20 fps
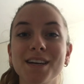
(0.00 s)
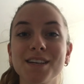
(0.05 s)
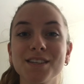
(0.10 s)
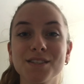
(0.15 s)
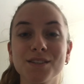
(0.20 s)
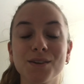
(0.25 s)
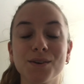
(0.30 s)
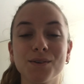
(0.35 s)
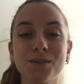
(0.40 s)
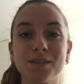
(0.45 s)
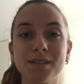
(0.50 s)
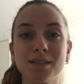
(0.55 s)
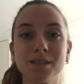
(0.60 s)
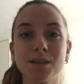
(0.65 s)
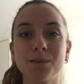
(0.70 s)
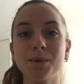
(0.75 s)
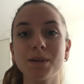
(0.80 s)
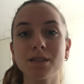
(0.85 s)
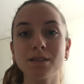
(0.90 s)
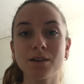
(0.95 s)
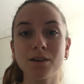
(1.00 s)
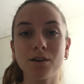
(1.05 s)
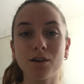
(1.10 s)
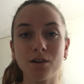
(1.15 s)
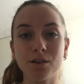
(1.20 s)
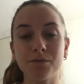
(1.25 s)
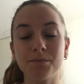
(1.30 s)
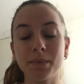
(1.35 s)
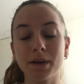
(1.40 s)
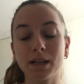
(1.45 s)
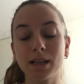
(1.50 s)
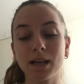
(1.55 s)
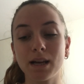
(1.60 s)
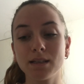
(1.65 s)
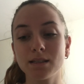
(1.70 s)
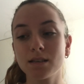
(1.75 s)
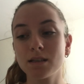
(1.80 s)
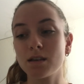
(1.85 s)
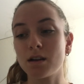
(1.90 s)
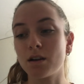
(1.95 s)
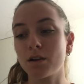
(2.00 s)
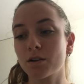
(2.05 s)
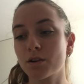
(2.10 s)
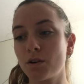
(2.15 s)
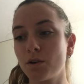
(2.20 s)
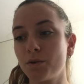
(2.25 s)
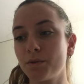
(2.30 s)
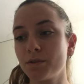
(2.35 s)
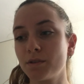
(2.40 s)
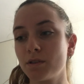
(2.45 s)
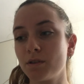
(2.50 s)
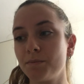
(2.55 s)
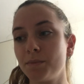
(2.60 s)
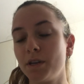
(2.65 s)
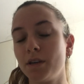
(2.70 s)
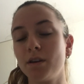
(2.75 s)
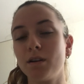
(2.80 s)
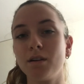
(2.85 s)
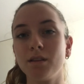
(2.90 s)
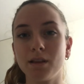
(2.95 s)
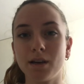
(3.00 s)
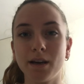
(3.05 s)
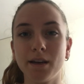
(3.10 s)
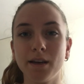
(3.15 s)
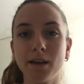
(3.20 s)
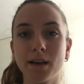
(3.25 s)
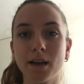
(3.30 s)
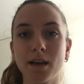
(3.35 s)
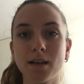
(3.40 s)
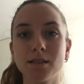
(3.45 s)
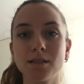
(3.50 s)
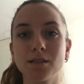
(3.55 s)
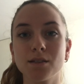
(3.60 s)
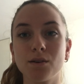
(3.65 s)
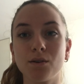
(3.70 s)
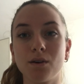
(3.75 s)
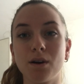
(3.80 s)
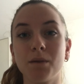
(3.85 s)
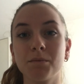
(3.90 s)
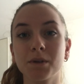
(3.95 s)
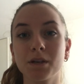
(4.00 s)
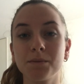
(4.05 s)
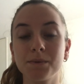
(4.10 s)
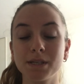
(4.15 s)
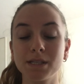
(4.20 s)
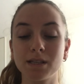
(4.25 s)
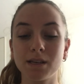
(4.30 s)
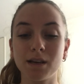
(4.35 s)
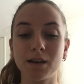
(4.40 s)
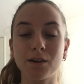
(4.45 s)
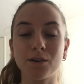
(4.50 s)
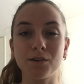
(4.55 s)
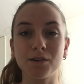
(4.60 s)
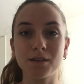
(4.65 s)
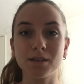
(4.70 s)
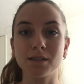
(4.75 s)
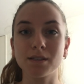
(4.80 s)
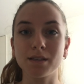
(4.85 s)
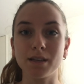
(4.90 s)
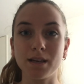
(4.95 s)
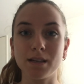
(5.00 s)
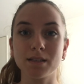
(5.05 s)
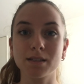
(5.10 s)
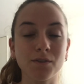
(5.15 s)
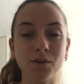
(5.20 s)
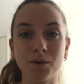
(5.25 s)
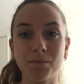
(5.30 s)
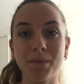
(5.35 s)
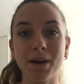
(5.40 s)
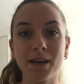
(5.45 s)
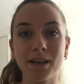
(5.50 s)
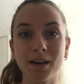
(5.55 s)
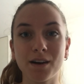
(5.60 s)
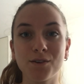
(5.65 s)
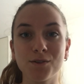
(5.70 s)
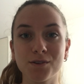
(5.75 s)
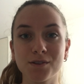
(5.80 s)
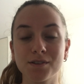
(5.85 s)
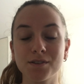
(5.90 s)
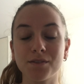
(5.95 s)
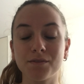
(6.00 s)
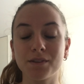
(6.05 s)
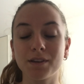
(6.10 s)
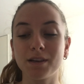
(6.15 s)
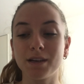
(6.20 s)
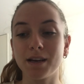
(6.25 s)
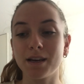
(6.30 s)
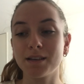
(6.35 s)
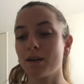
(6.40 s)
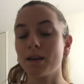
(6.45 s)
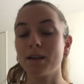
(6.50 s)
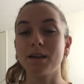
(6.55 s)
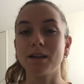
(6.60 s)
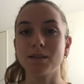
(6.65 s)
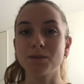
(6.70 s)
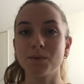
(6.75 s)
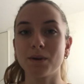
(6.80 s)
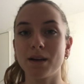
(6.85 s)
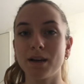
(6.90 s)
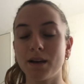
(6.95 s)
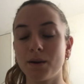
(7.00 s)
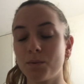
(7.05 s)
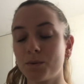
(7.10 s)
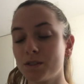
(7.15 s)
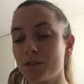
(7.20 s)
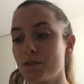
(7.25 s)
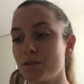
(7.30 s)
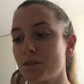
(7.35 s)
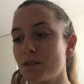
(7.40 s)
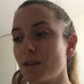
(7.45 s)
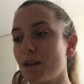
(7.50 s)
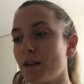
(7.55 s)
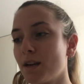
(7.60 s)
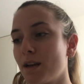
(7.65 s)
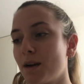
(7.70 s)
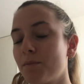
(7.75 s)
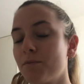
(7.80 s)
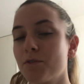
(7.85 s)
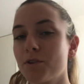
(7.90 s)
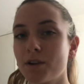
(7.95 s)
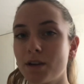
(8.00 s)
So this semester all of my classes are going to be online again, so I'm gonna be sitting on this desk for many hours of the day, and that's why I want to set it up for